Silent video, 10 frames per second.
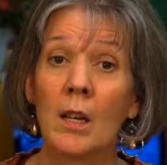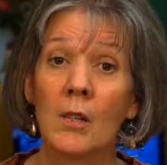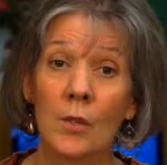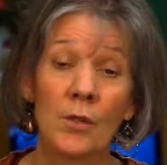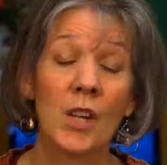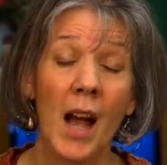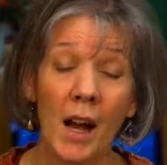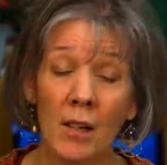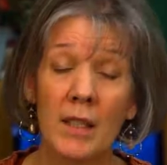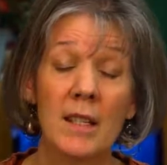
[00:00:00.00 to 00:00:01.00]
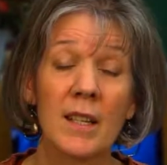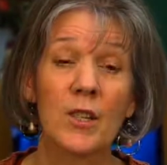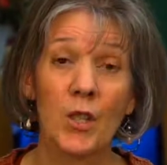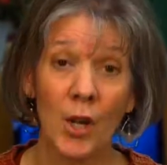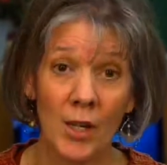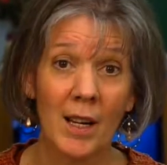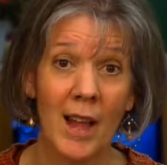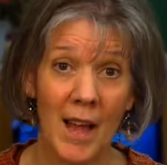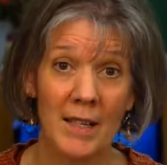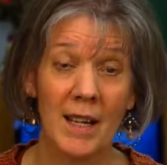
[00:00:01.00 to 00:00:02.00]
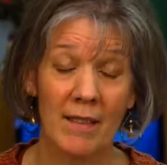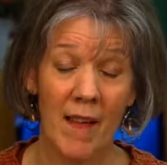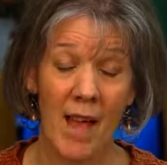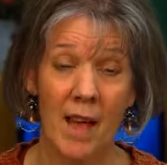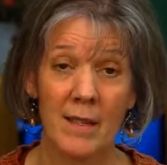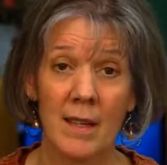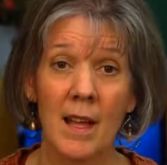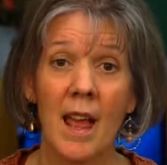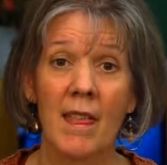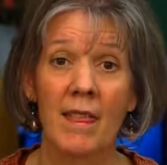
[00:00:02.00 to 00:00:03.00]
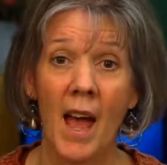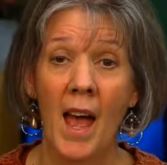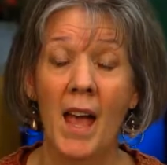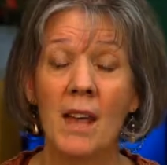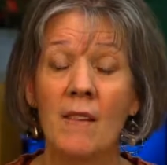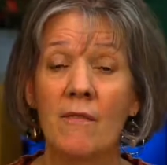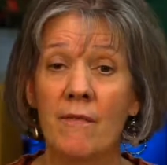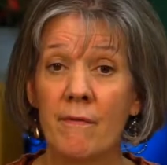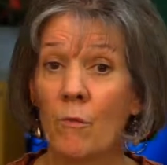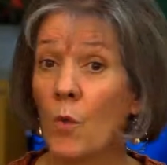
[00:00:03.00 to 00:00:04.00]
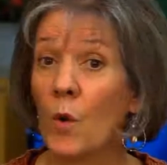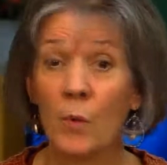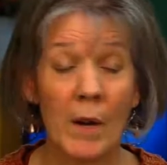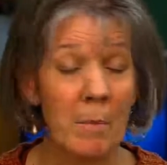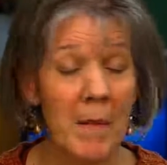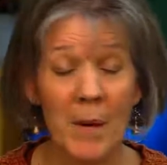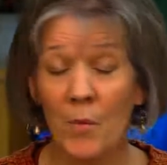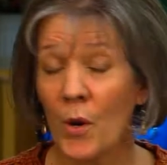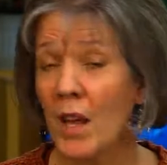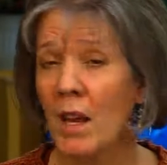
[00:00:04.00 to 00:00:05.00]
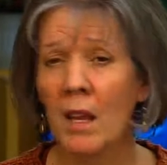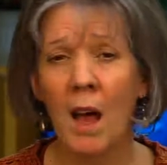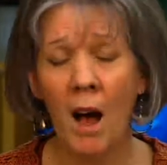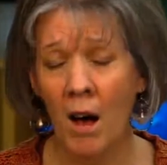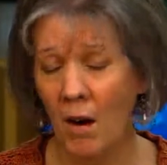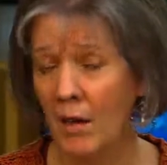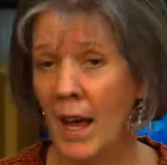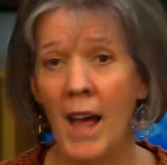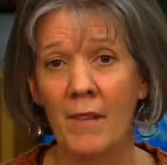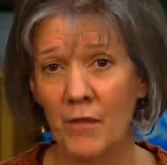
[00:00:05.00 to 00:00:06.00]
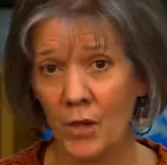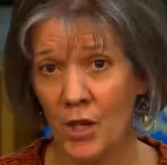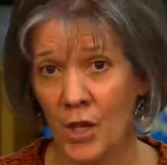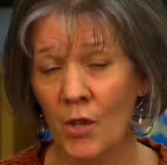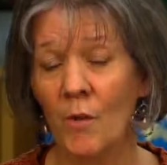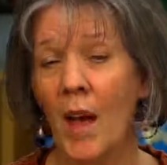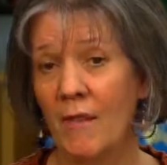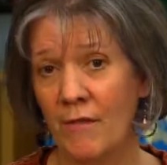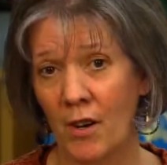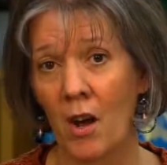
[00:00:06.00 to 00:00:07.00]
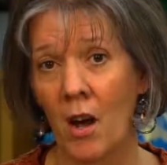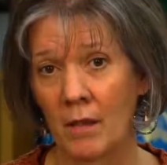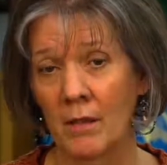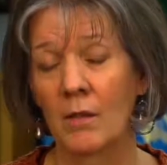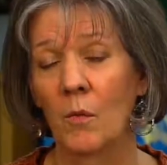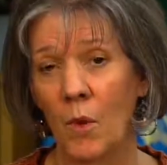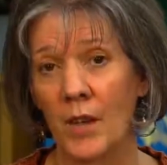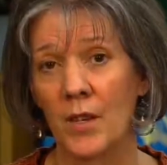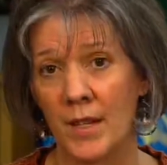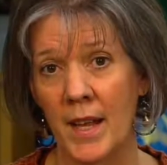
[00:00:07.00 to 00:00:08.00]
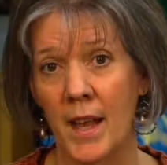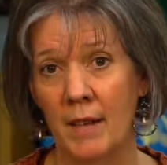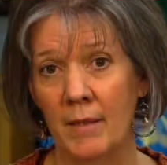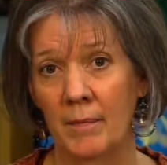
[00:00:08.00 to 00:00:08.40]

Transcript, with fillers: your child is internalizing that. They will remember it long after you have forgotten what you said.